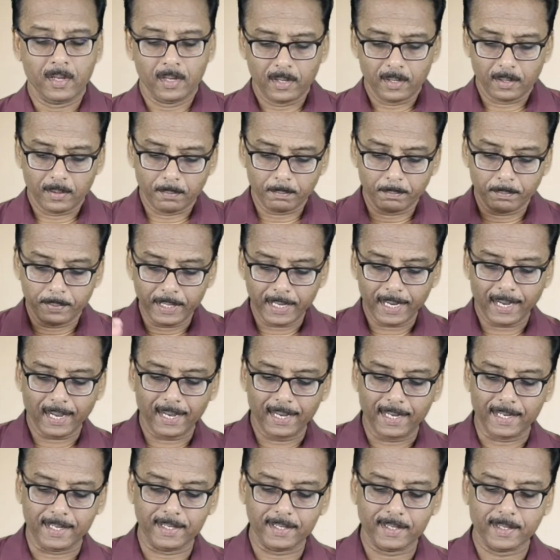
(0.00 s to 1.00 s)

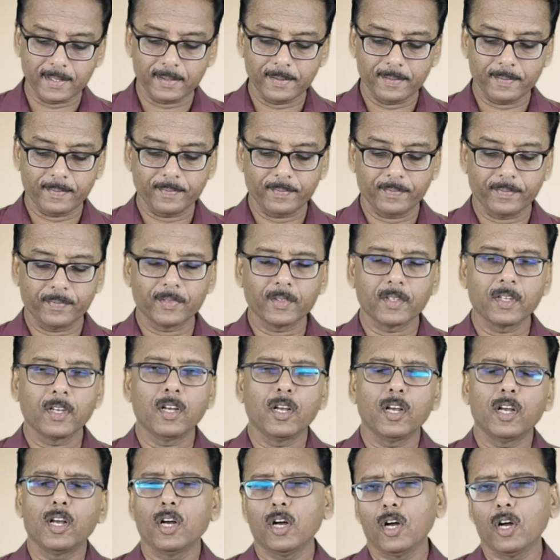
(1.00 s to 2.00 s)
behind
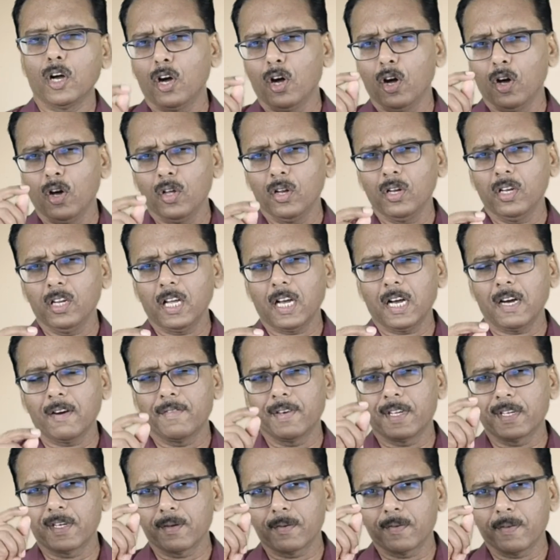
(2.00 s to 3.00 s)
all
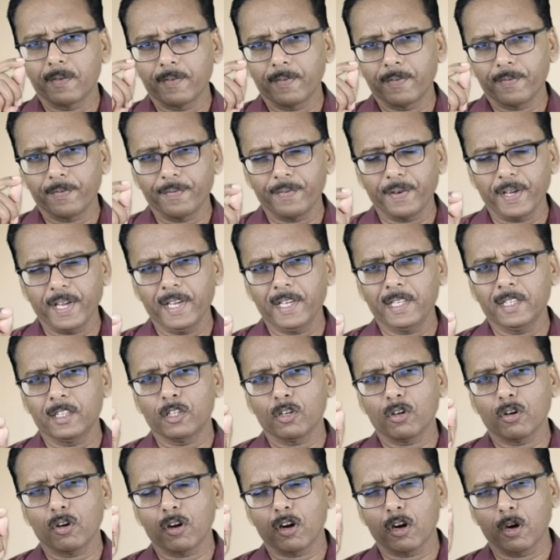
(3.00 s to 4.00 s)
our faith
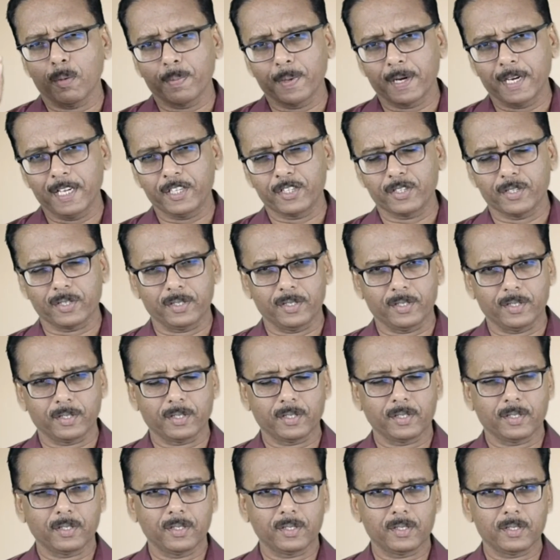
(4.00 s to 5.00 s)

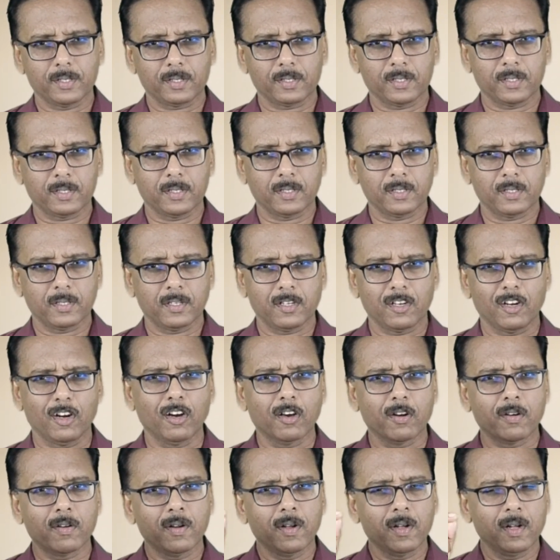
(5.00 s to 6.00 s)
operations,
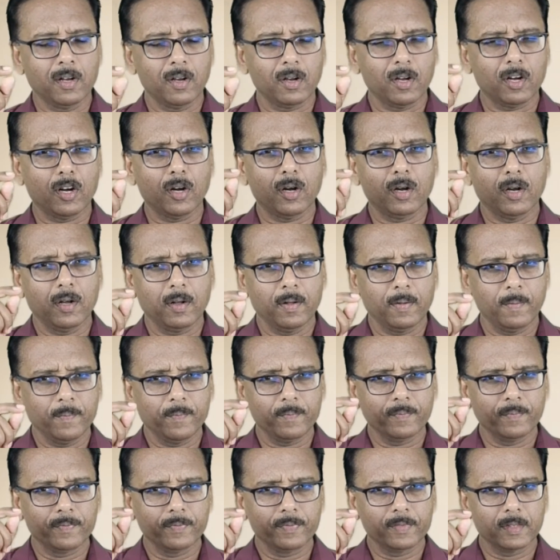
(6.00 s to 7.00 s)
or
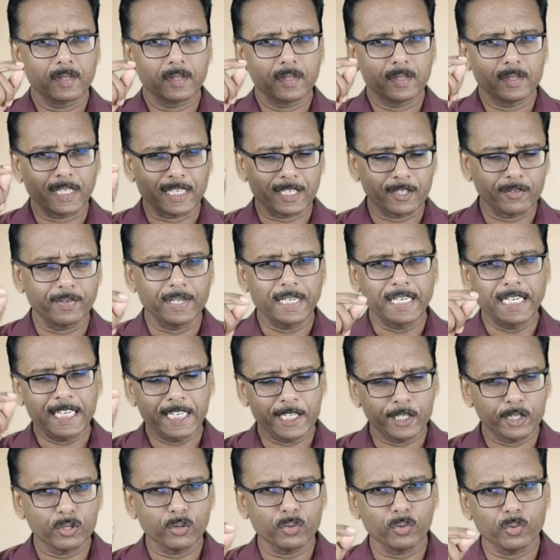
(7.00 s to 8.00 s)
that we need
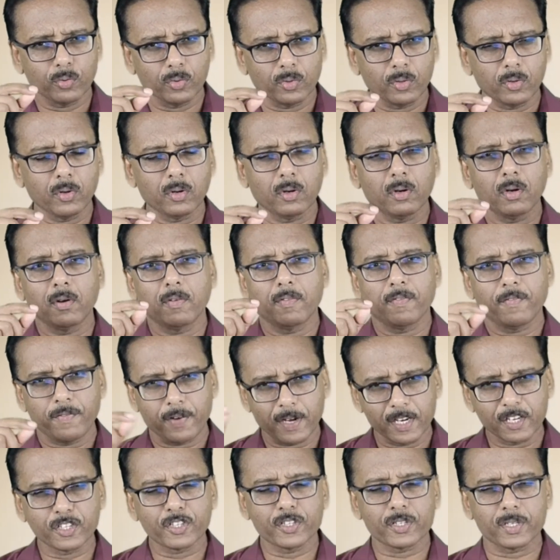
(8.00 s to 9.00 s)
to
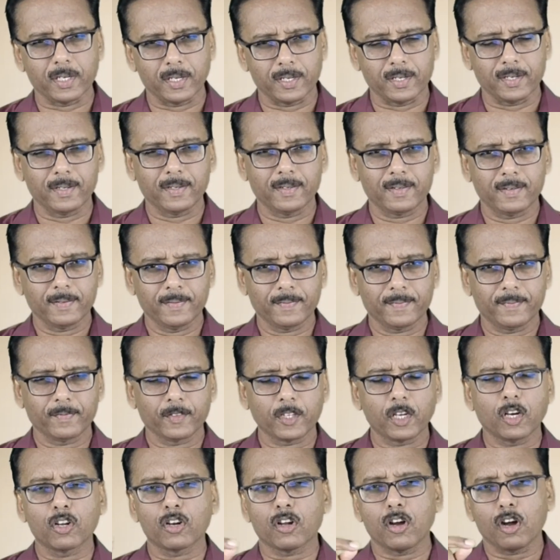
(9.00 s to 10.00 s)
function
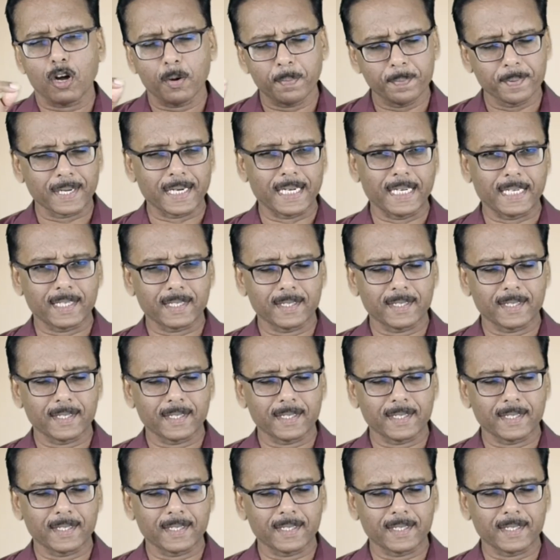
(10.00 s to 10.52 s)
or operate